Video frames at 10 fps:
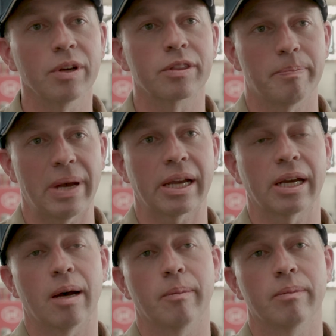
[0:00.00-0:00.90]
with the
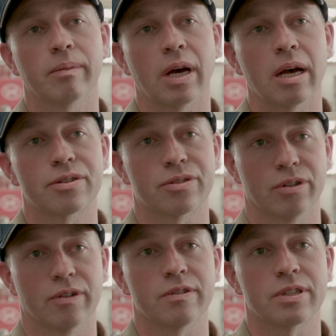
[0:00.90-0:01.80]
backup
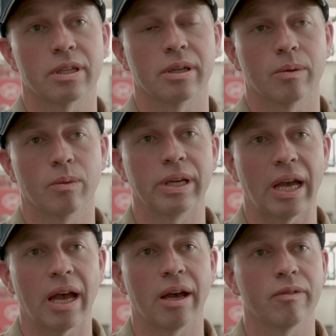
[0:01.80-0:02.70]
service that we
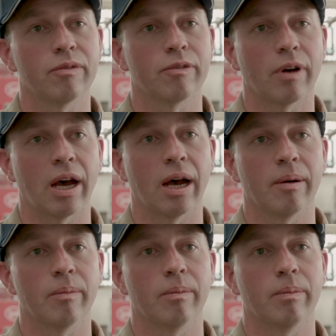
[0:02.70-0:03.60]
have,
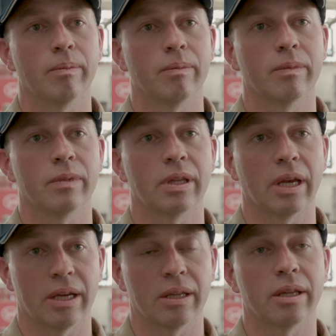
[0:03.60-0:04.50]

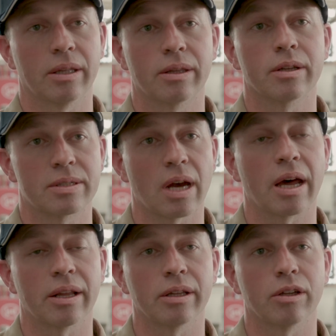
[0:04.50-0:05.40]
the
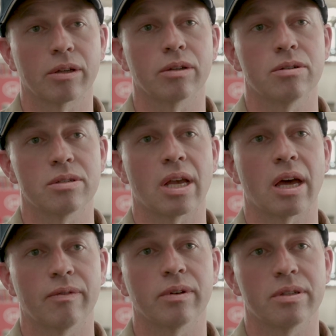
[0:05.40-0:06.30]
data that you can use
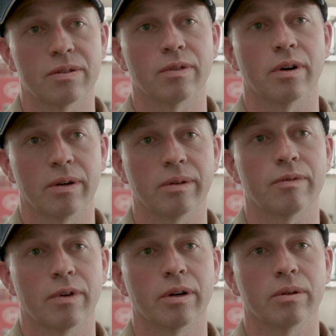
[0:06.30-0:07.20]
out of it is very,
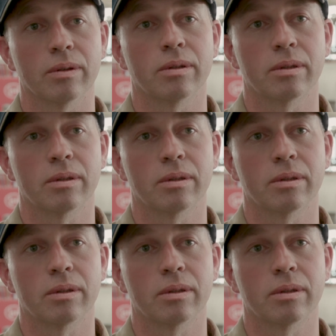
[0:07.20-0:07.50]
very good.